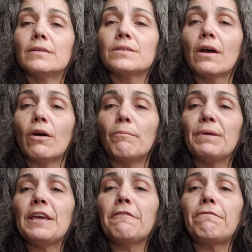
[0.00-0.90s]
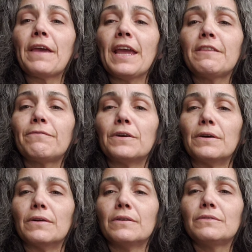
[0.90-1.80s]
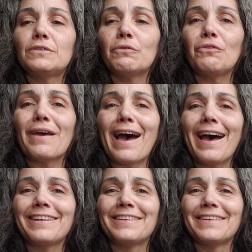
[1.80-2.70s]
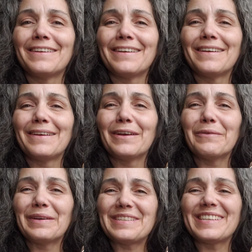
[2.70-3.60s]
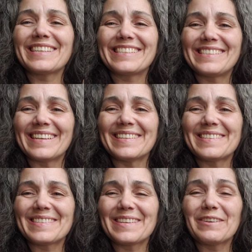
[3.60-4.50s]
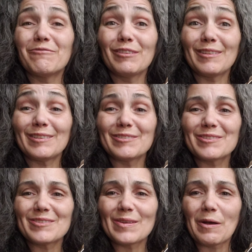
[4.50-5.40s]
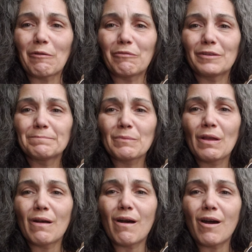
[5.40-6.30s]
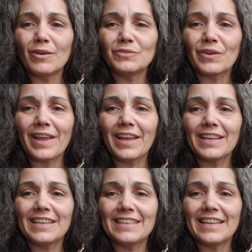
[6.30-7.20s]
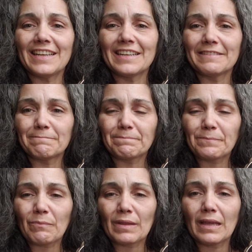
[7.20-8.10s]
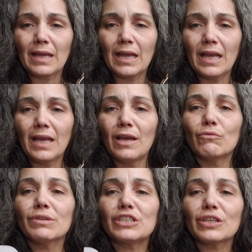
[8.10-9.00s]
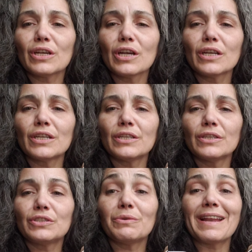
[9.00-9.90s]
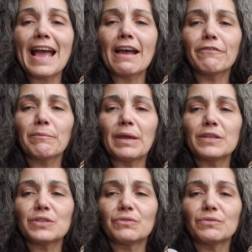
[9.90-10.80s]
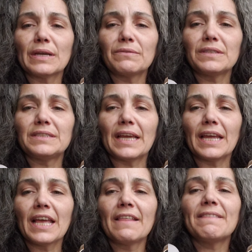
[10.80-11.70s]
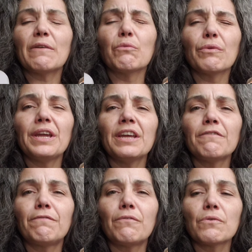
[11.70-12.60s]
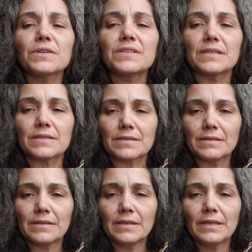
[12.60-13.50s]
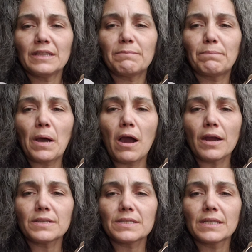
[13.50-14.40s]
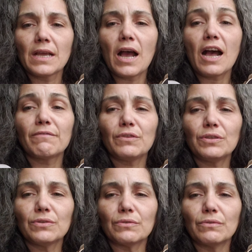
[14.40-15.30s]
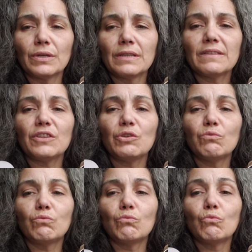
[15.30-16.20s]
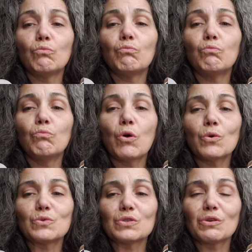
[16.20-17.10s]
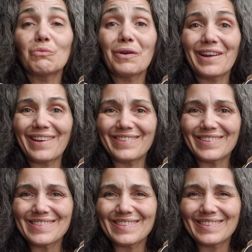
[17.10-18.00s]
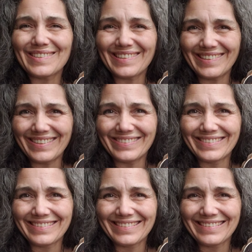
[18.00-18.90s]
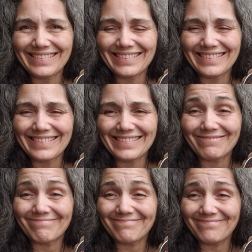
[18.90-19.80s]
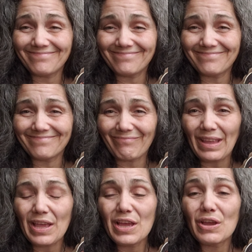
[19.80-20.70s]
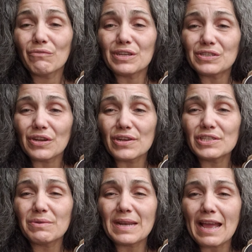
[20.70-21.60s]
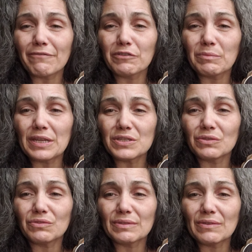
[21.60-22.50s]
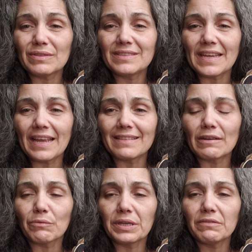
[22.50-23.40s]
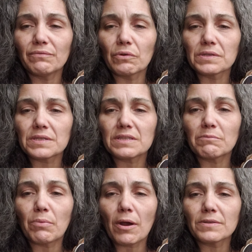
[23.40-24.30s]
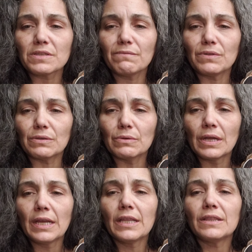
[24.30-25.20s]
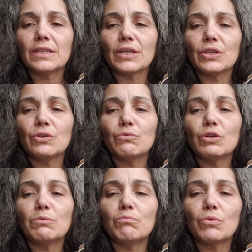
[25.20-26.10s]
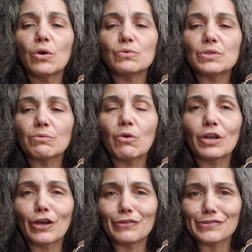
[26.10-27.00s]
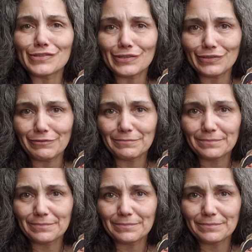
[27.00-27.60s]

So be faithful to that which exists within yourself. André Gide. Return to an affirmation throughout the day that reinforces the parts of you that you most want others to know. Mm. Return to an affirmation throughout the day that reinforces the parts of you that you would most want others to know?